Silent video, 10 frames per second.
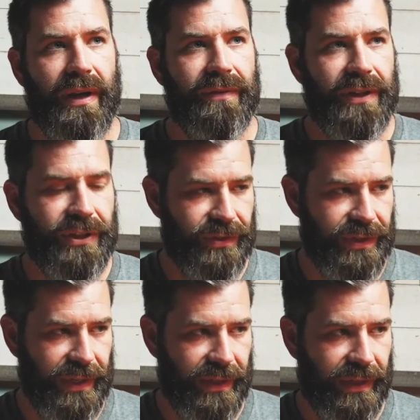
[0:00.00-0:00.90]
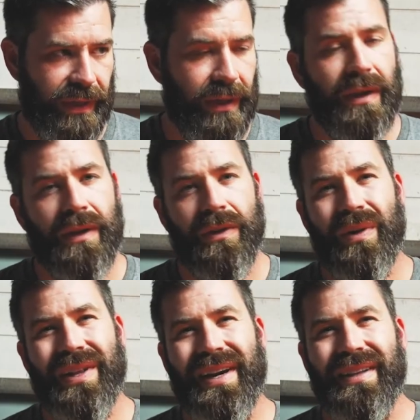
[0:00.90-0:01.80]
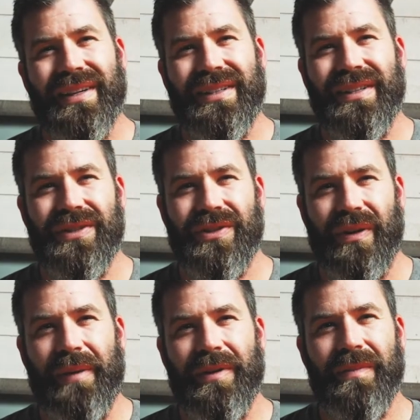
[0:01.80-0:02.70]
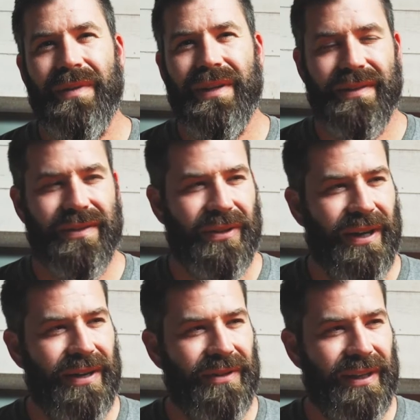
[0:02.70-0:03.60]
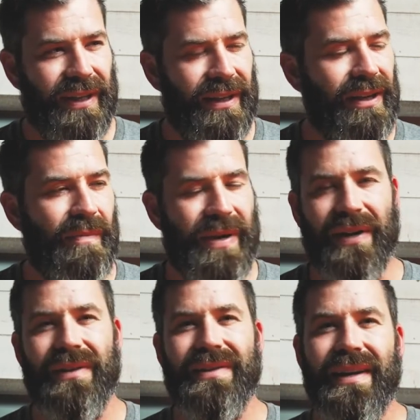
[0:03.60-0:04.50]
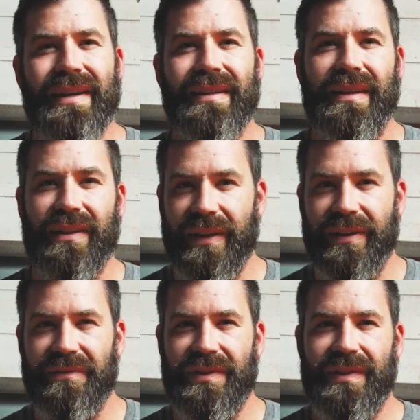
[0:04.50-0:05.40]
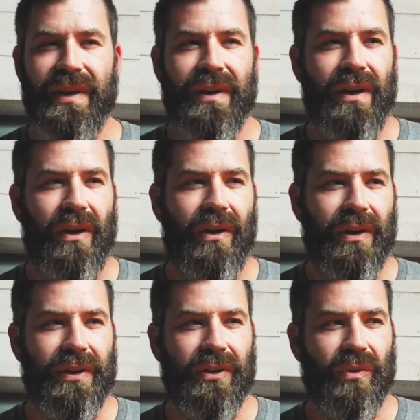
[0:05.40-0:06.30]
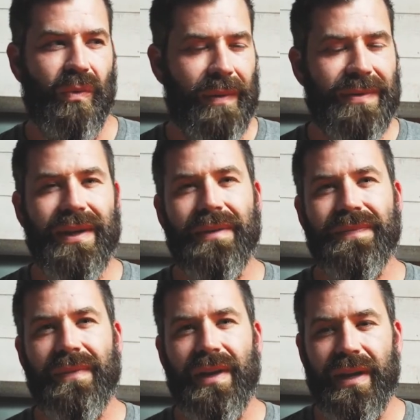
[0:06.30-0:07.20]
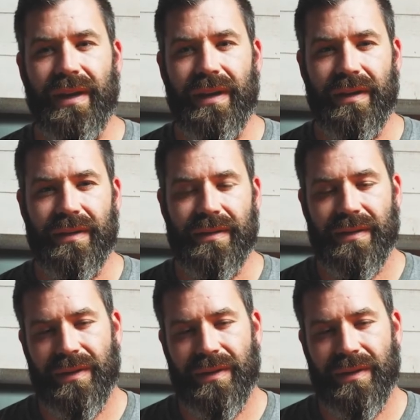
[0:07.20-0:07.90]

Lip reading: an interesting thing. The way that I like to describe them is they're kind of like a parasite that lives on your website, and